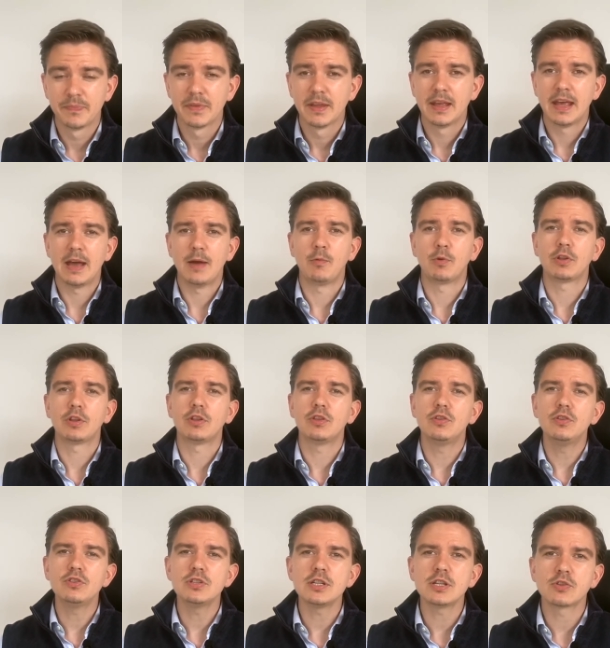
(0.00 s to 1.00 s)
And what you
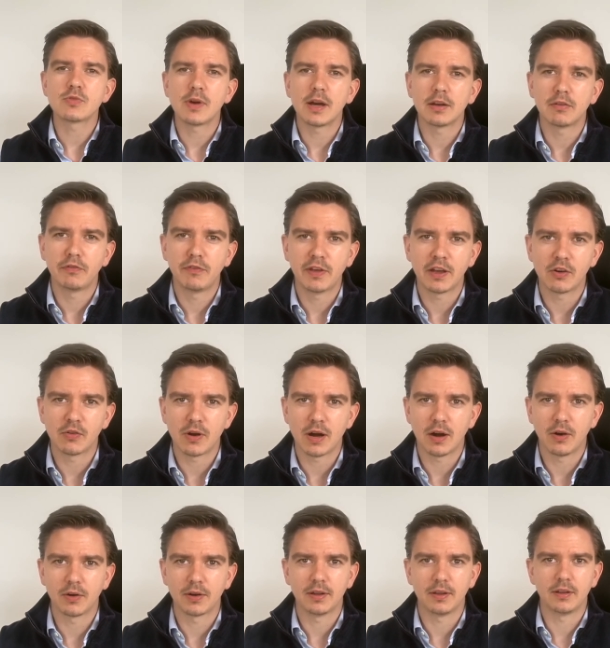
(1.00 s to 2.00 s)
usually try to figure
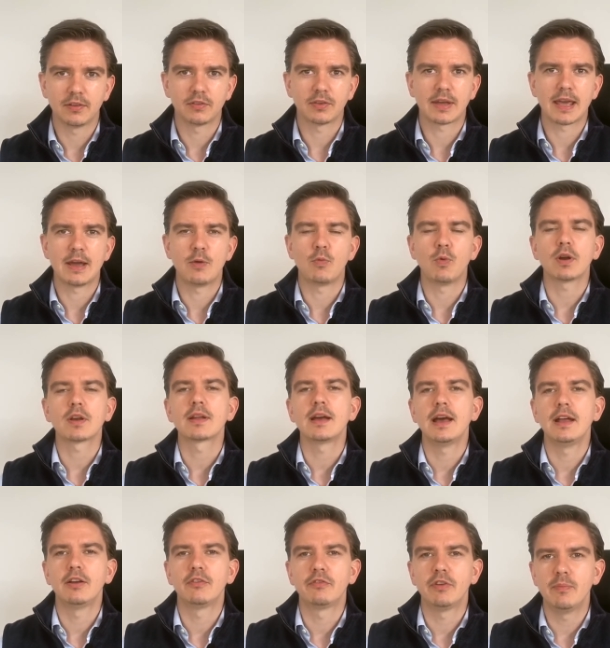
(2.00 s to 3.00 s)
out is, okay, what kind
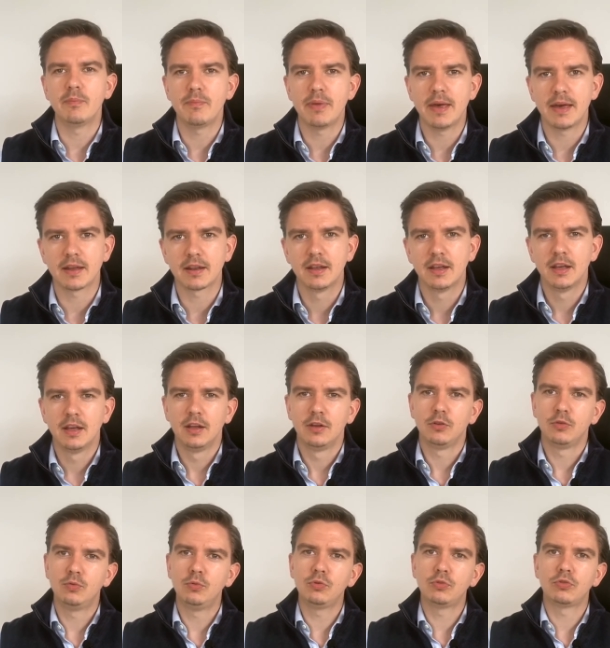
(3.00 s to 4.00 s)
of impact
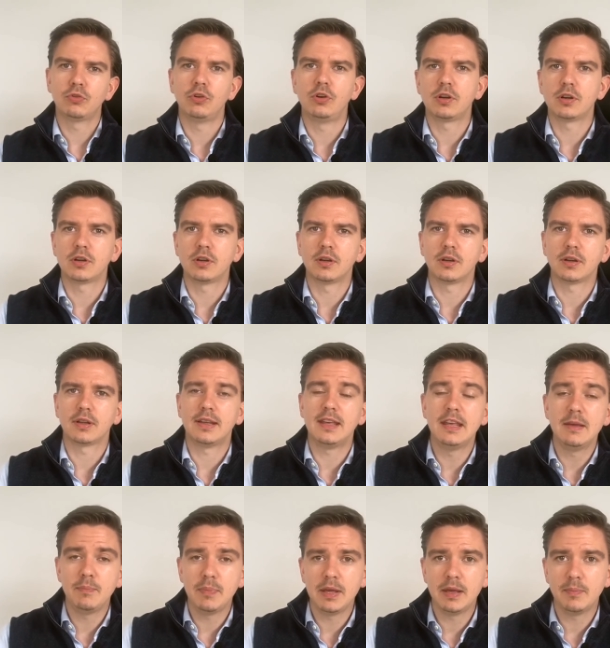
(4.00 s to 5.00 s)
do certain key
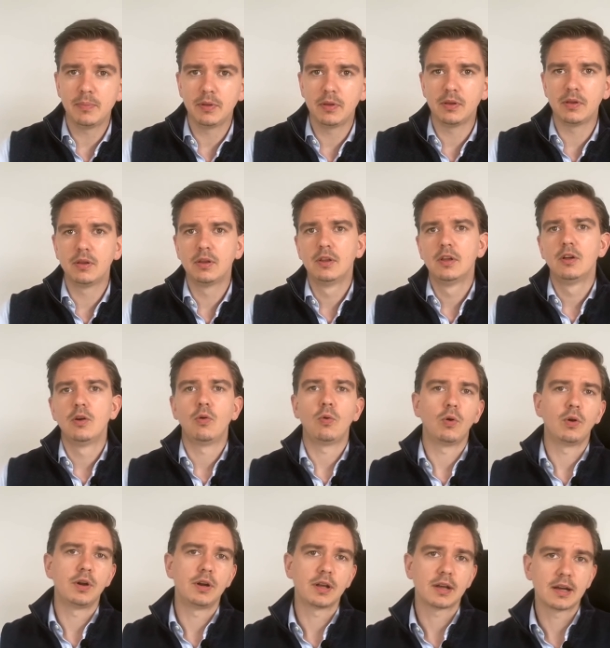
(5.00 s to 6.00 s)
people
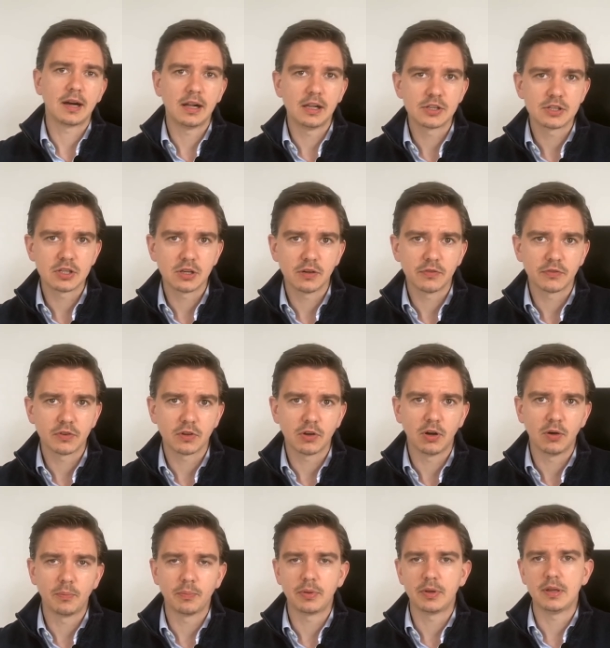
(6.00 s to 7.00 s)
or the culture of the
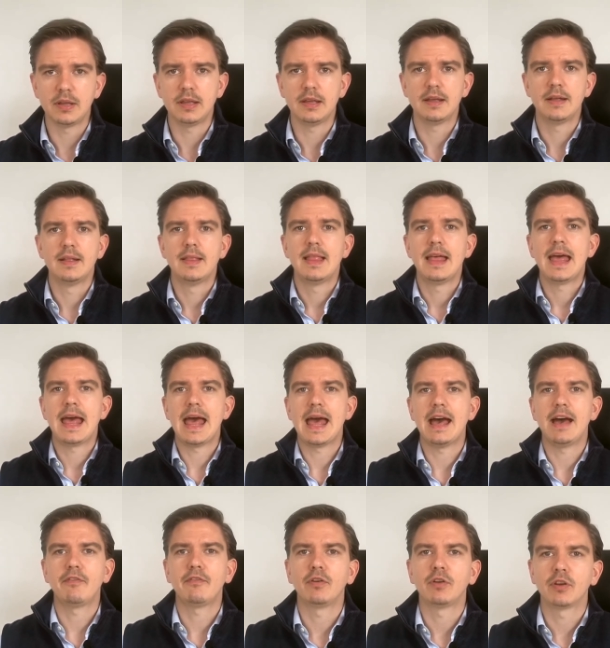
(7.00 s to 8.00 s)
company
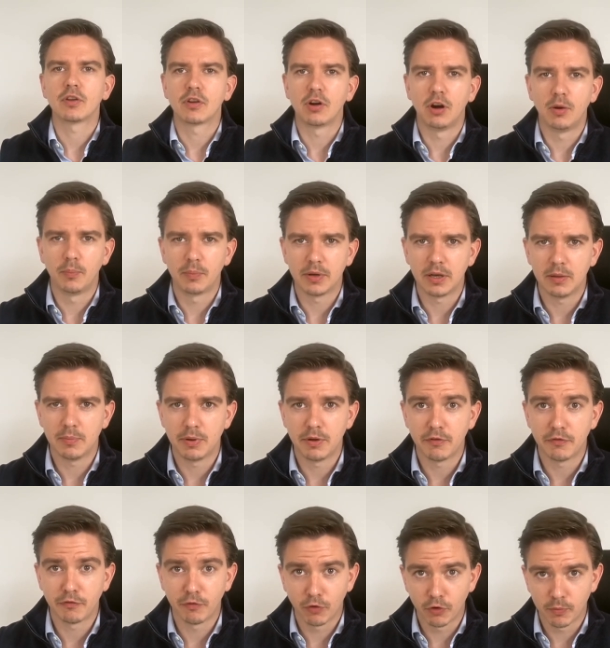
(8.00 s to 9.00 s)
have on the company
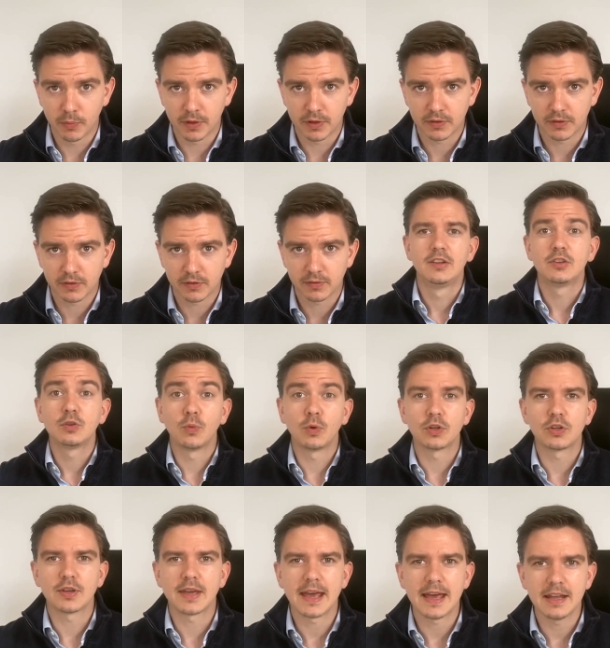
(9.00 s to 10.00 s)
performance? So what you
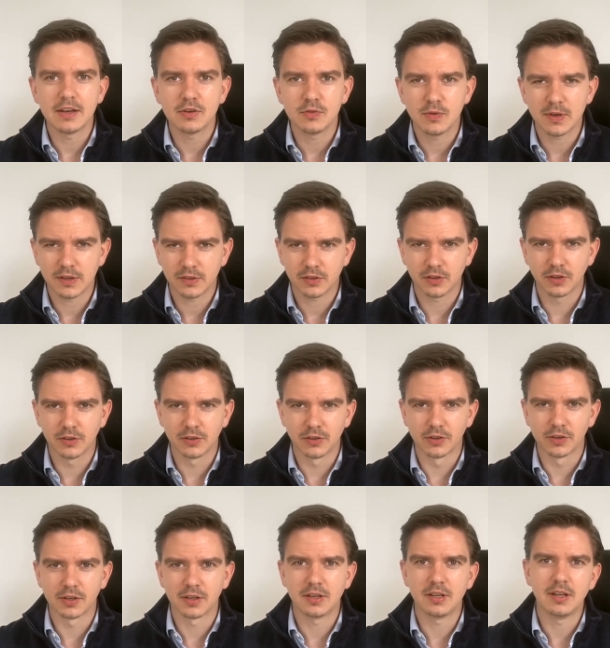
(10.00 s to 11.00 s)
can do as a
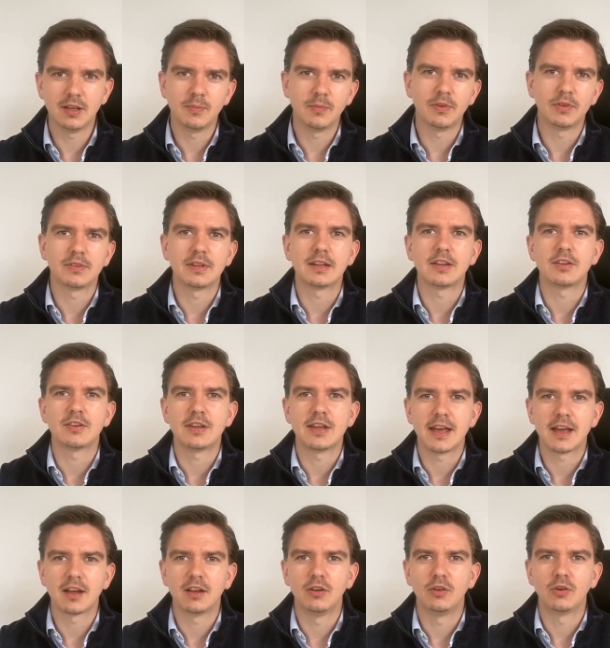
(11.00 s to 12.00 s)
consulting team is that you take
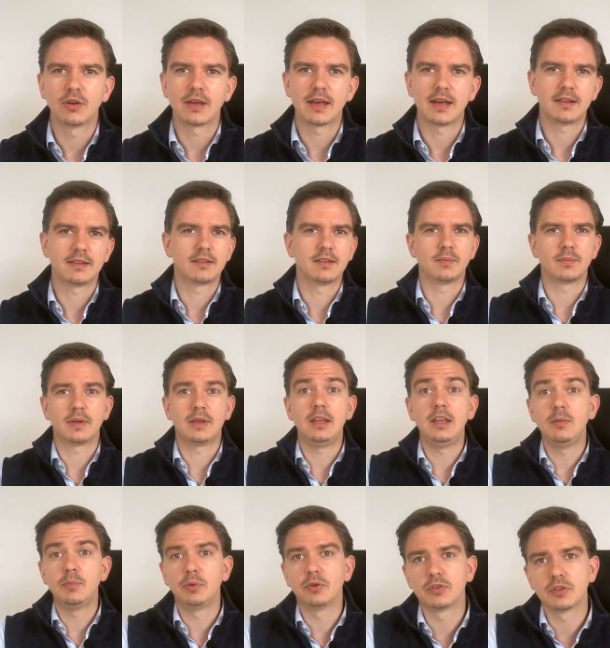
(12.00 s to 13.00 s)
a look at some key
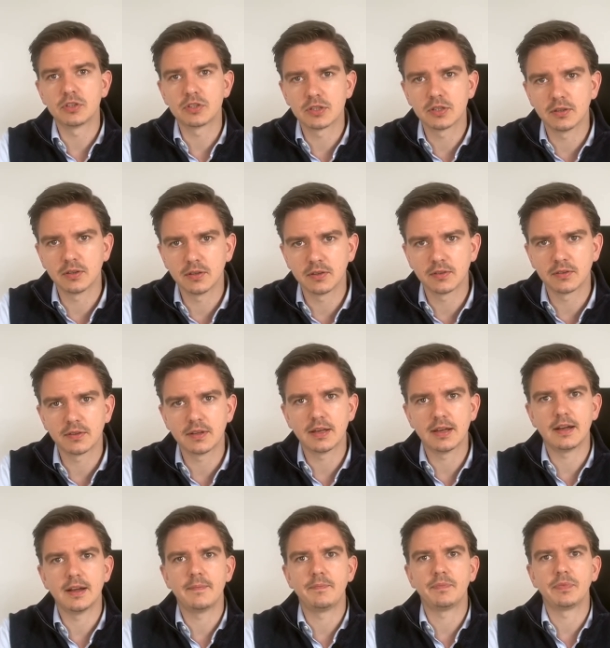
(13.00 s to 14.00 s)
positions
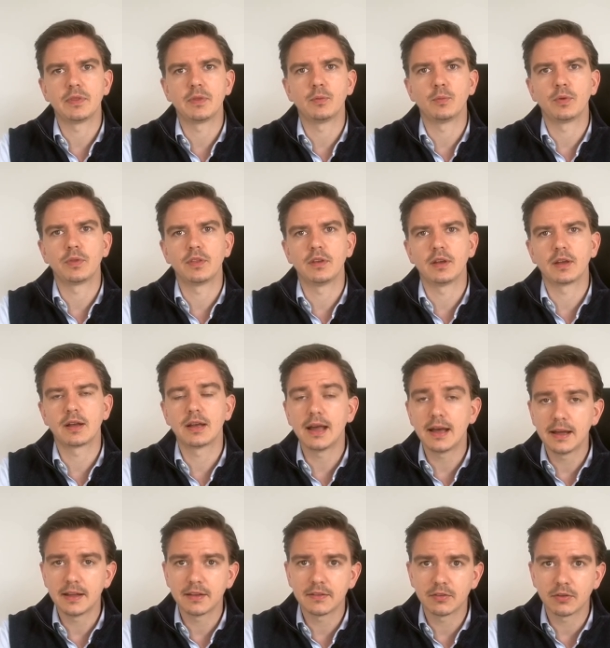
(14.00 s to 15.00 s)
within the
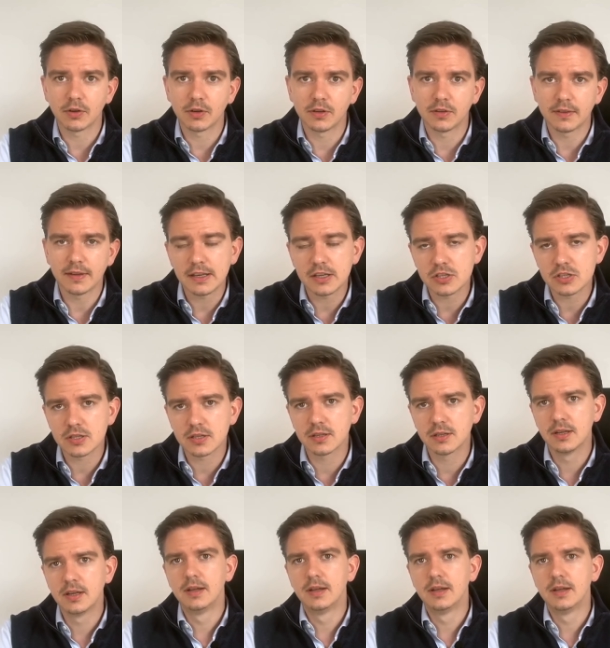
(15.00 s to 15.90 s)
client's organization.